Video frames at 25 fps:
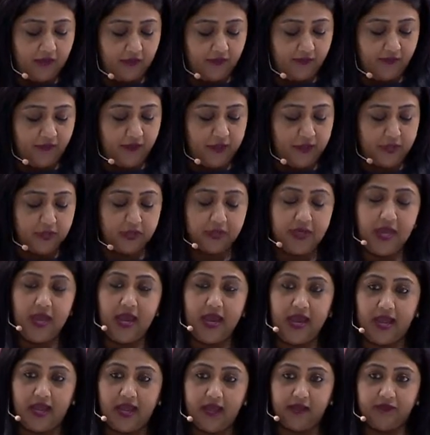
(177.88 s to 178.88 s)
We should
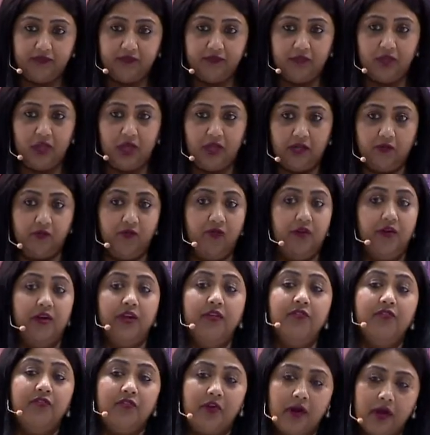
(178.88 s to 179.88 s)
have not very
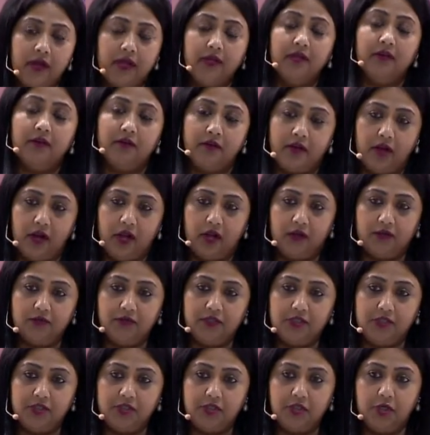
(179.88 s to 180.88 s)
fine ground.
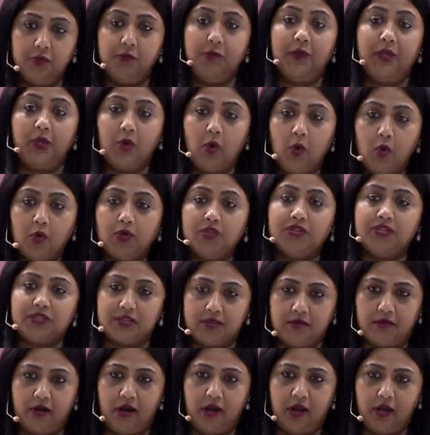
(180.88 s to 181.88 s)
It should be coarse
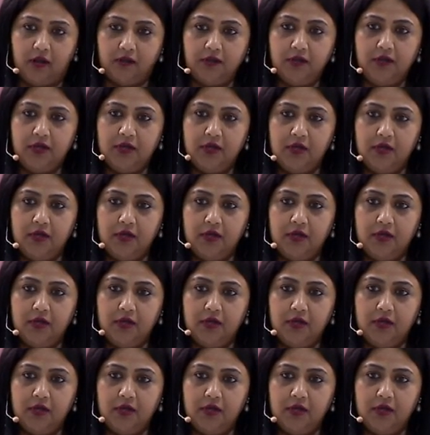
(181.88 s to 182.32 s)
ground.